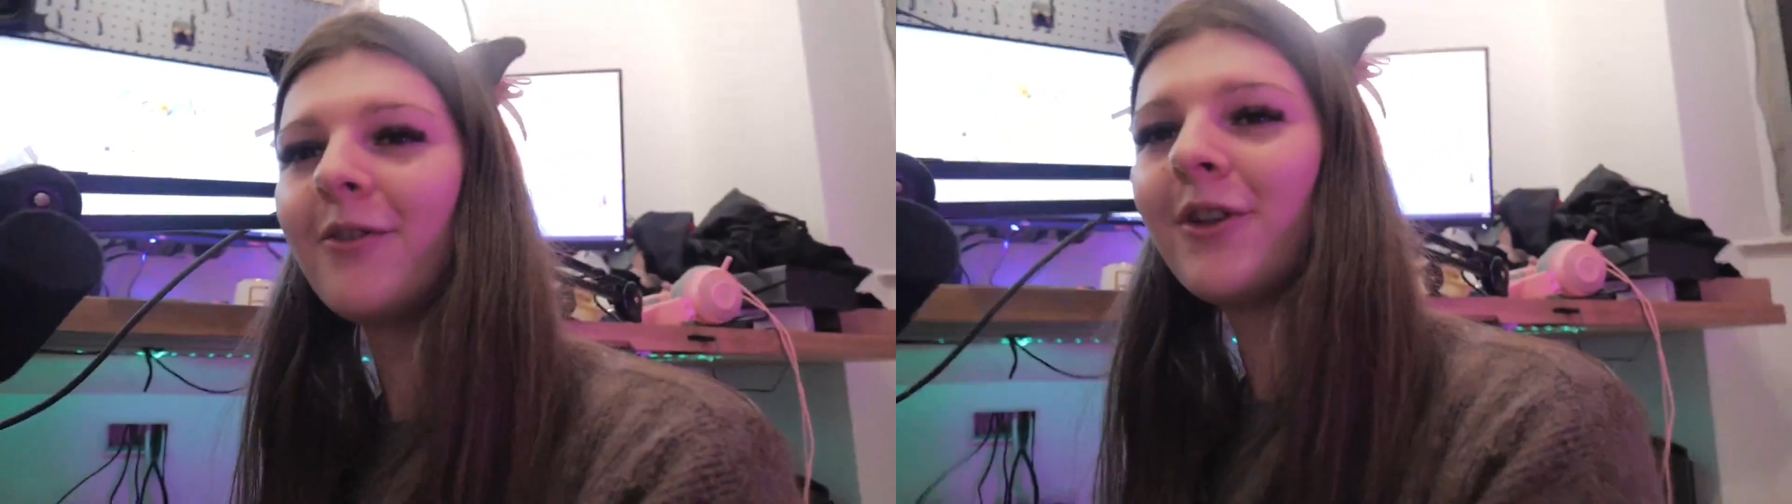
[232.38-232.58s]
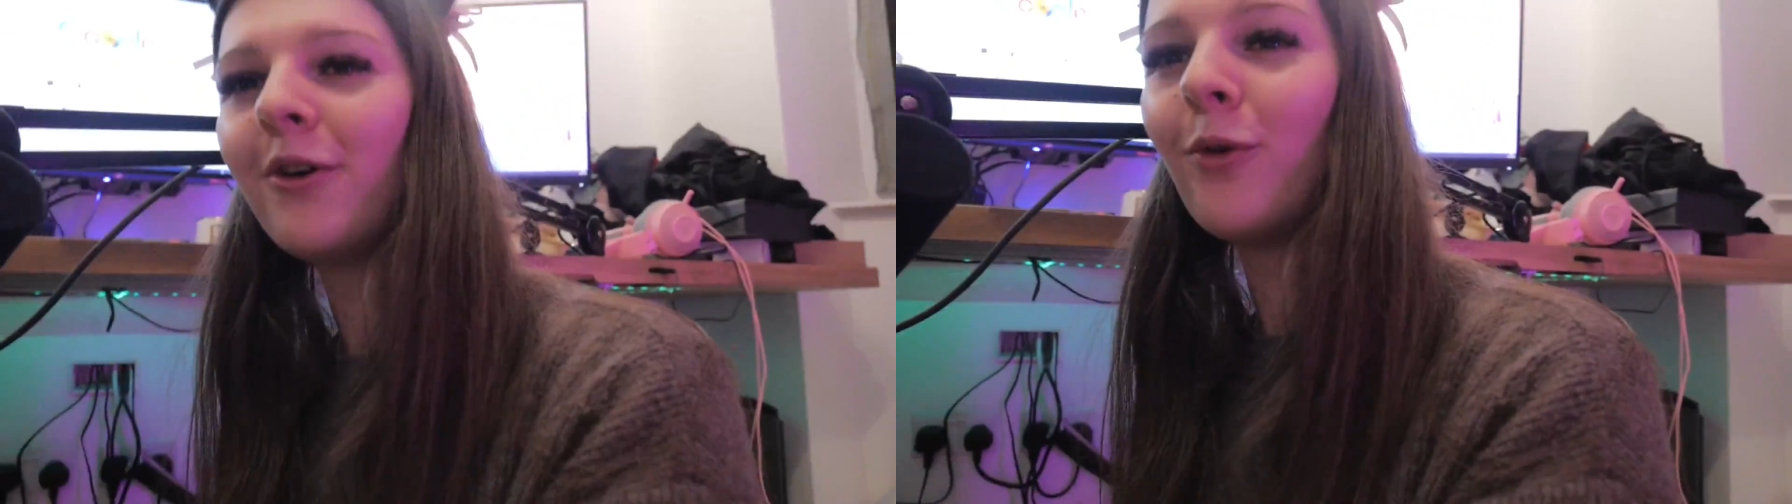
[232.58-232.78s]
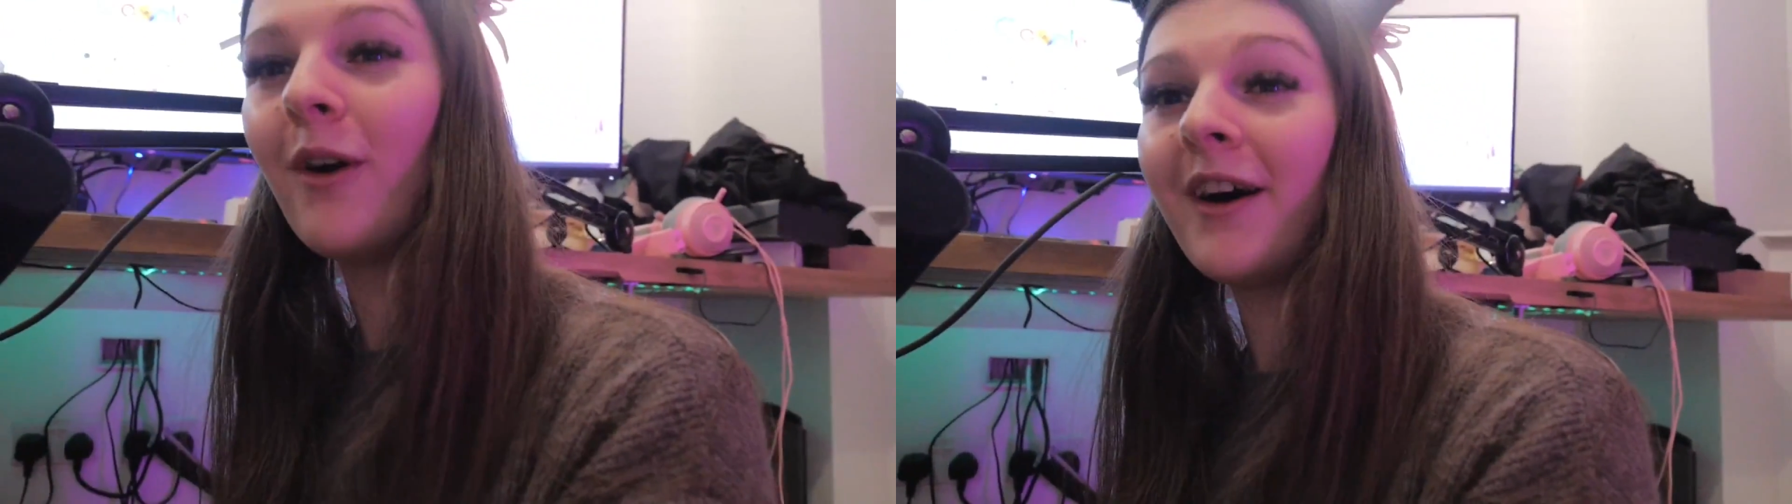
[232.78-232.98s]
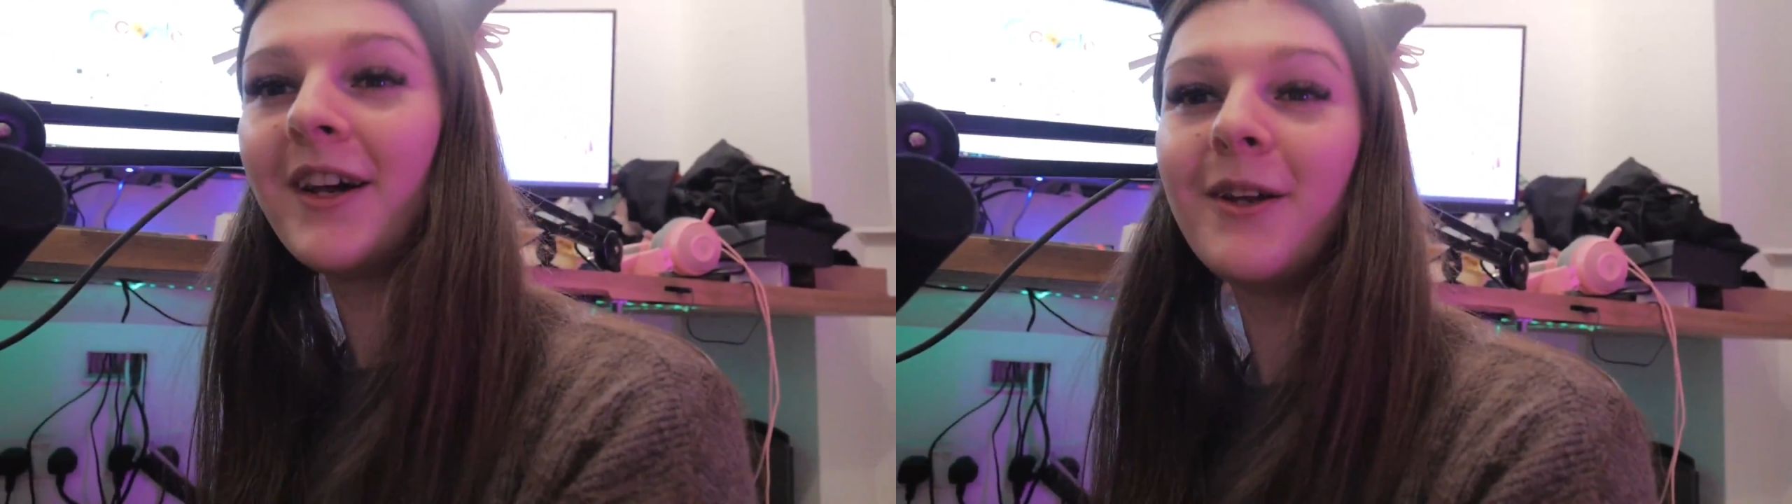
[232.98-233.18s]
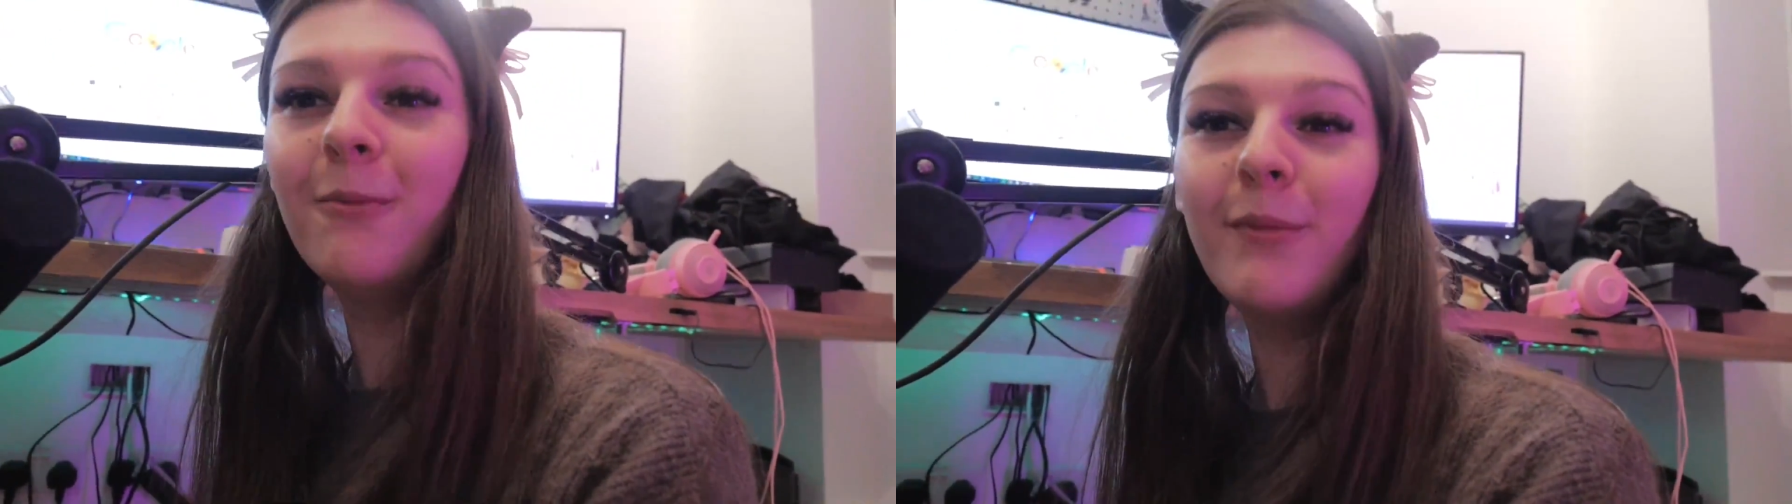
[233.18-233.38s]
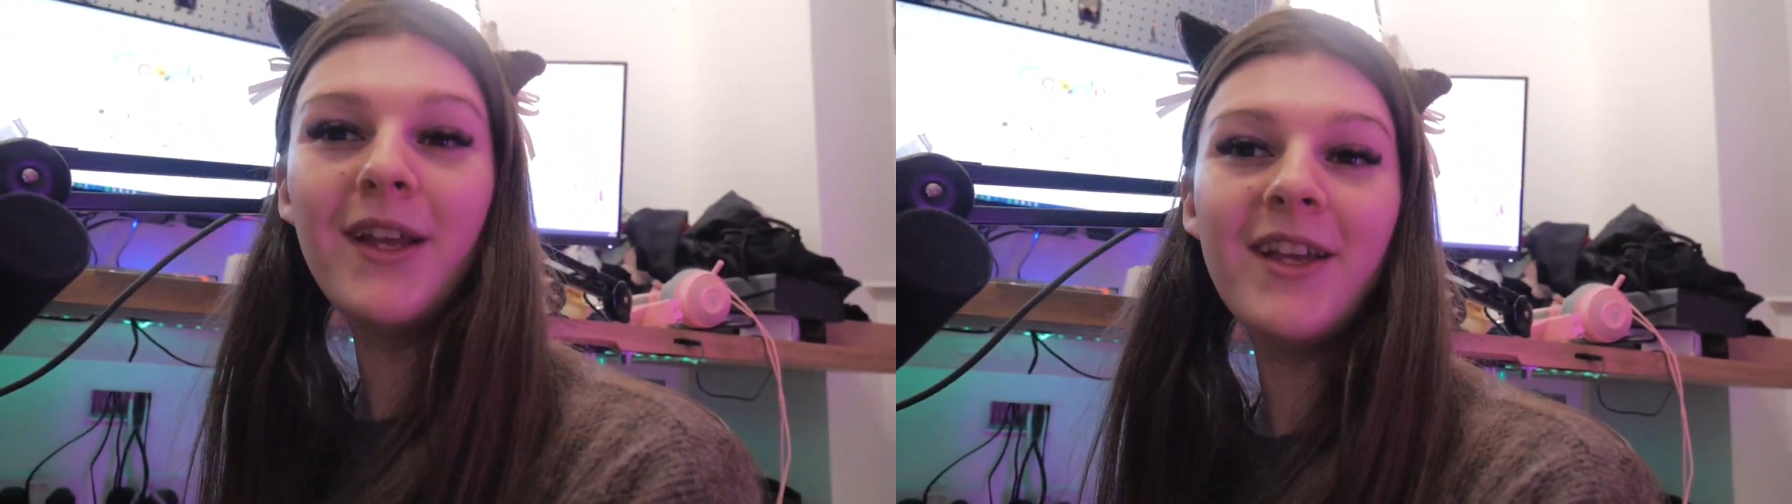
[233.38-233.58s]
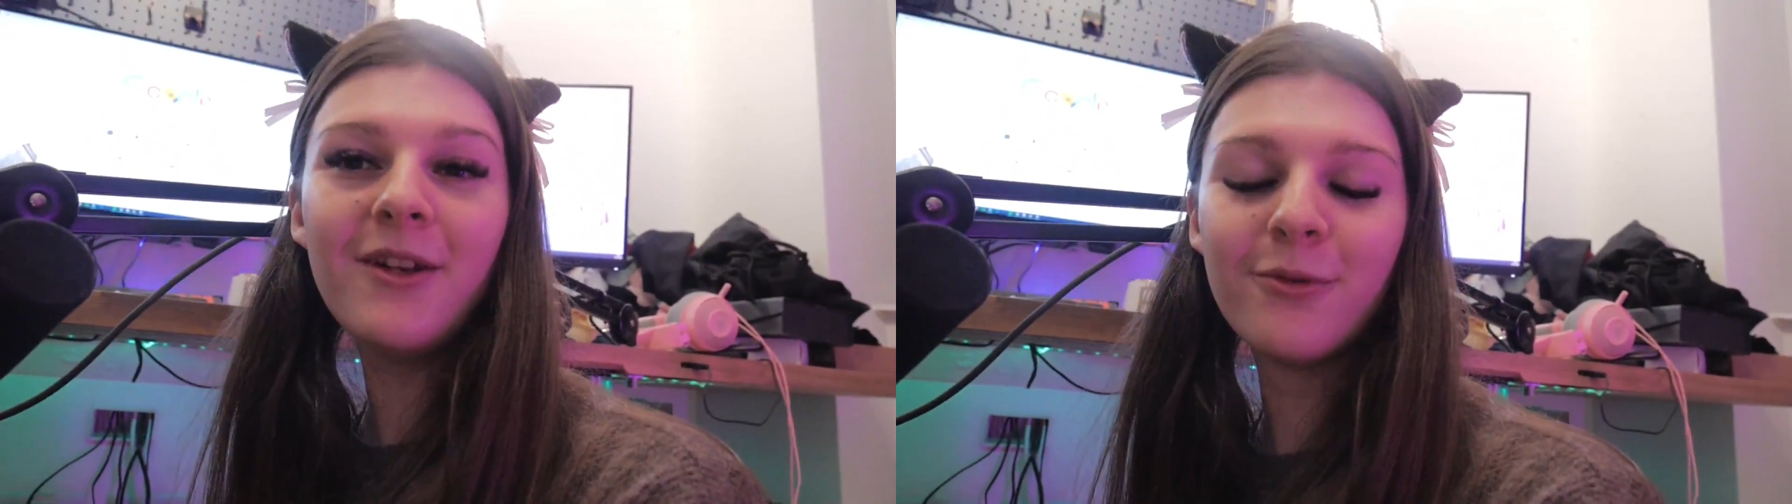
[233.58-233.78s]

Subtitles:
know why me